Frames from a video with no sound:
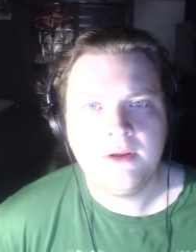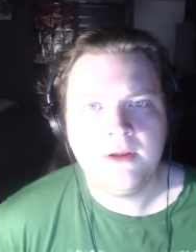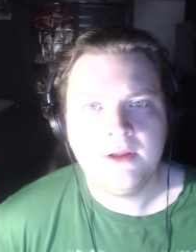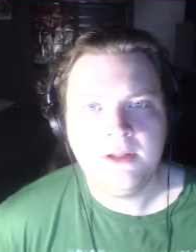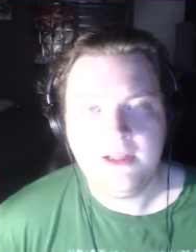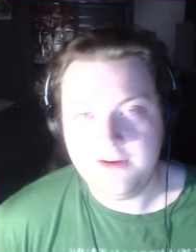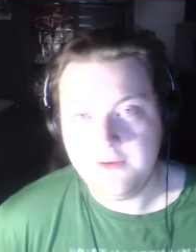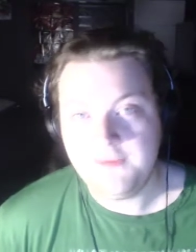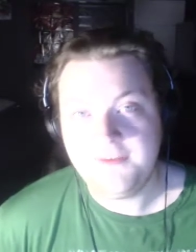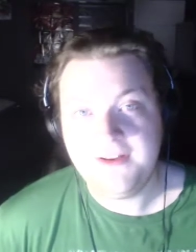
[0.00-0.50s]

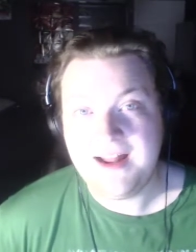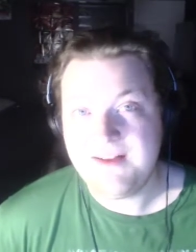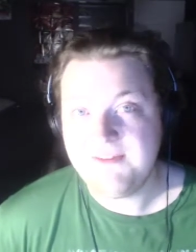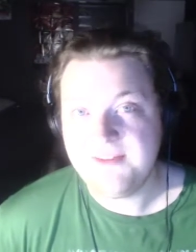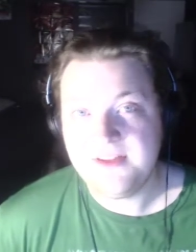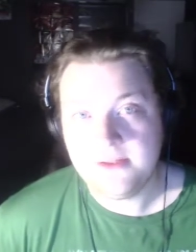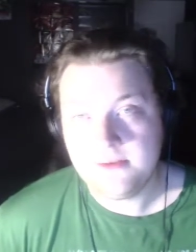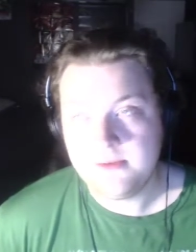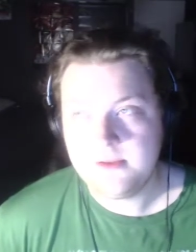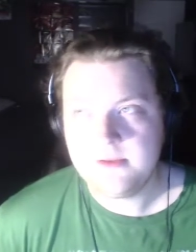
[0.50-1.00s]
Now, if it
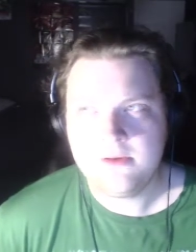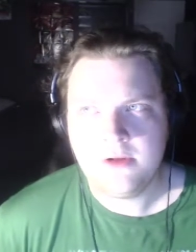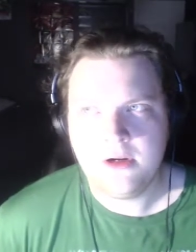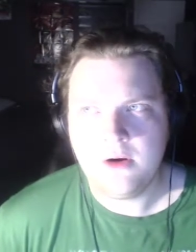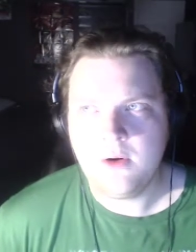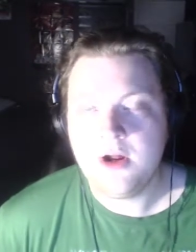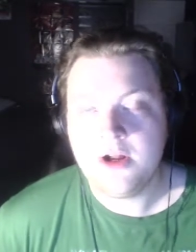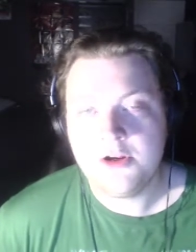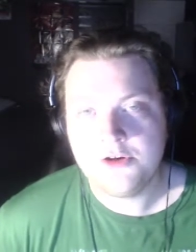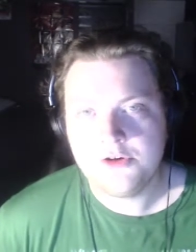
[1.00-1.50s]
happens, you
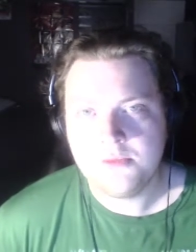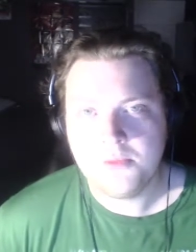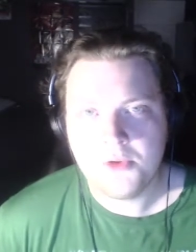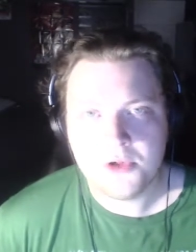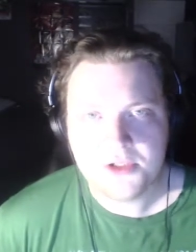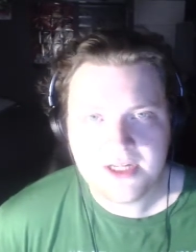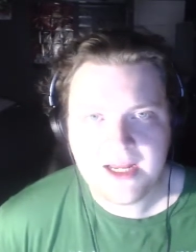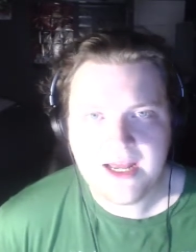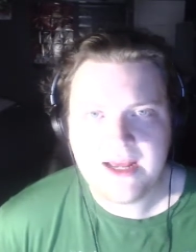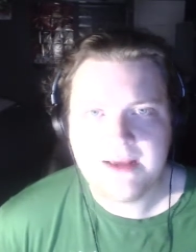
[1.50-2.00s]
know, a hundred more
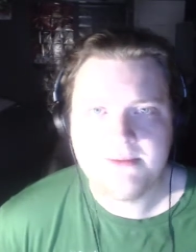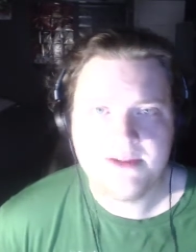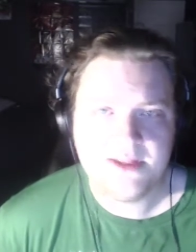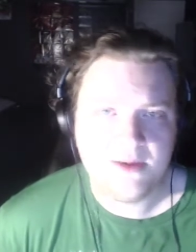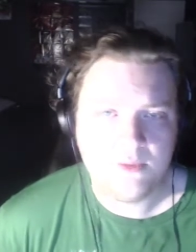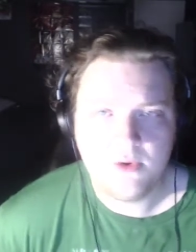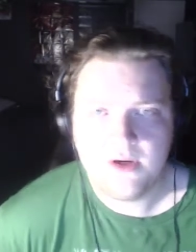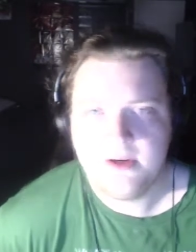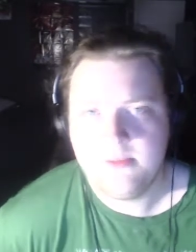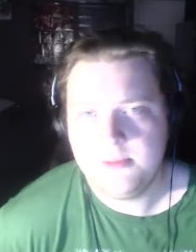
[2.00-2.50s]
times,
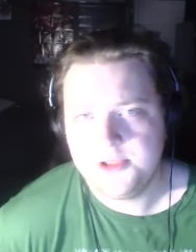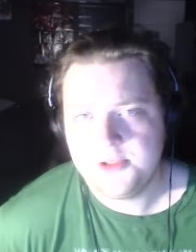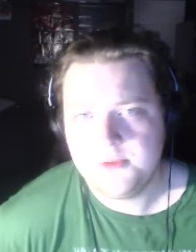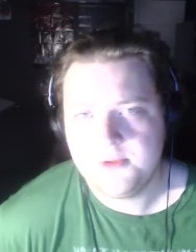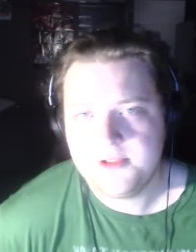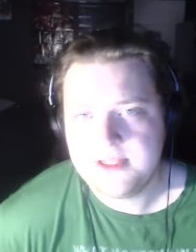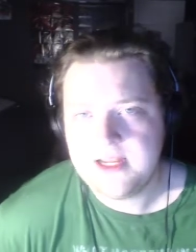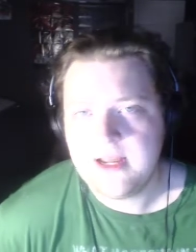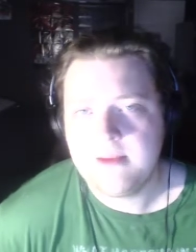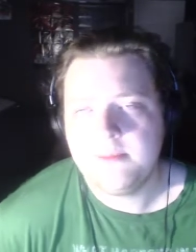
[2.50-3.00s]
then we're able to
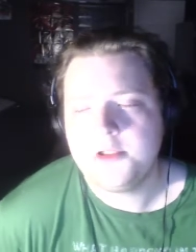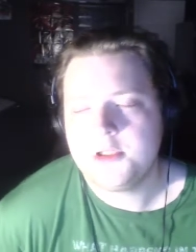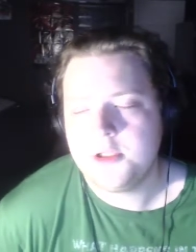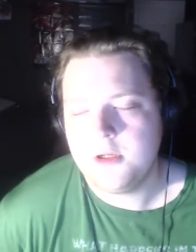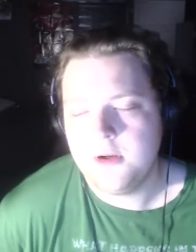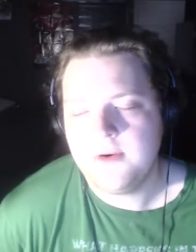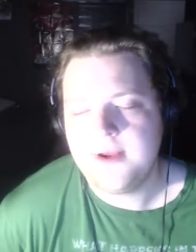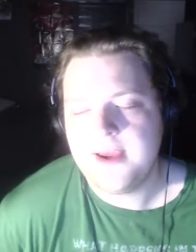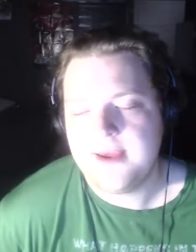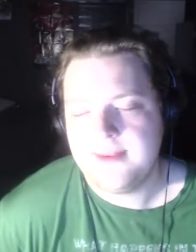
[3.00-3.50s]
establish,
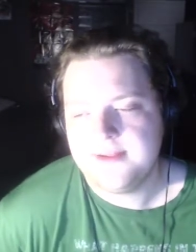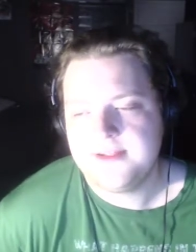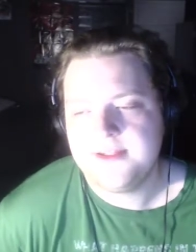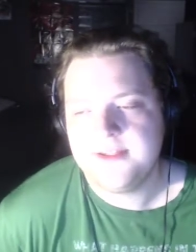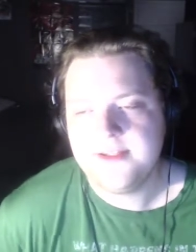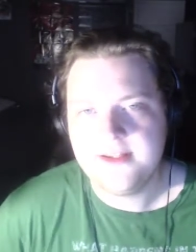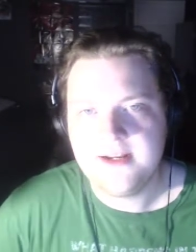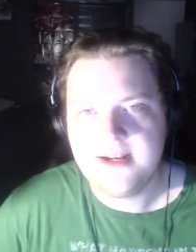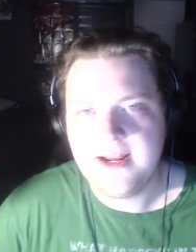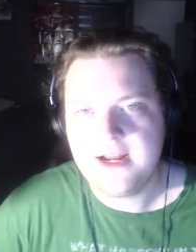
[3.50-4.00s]
okay, this
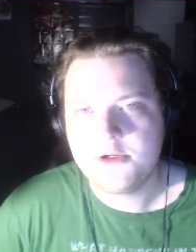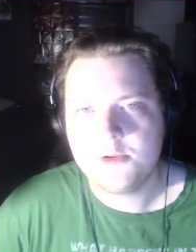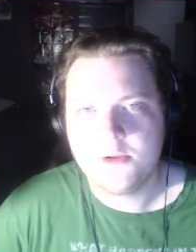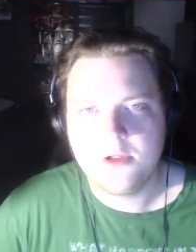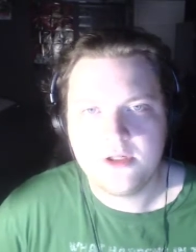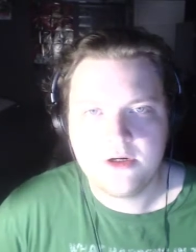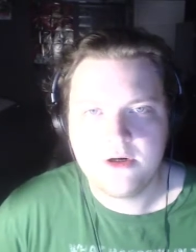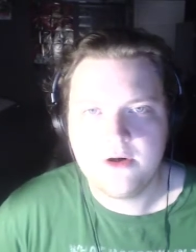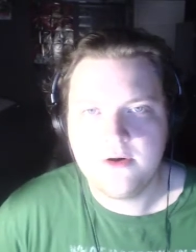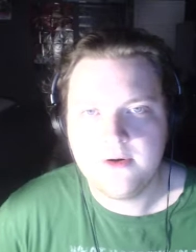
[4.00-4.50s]
is a natural
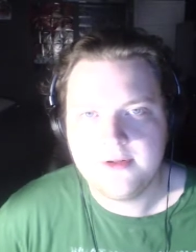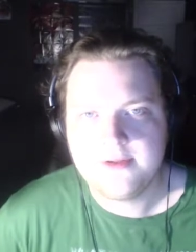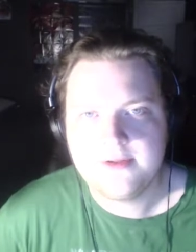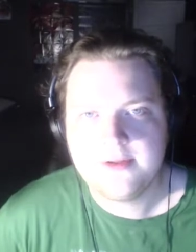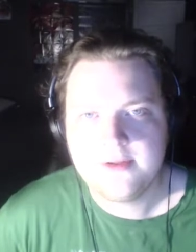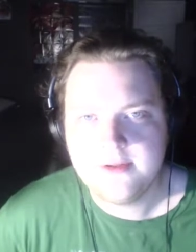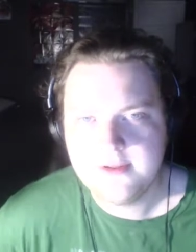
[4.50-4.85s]
occurrence.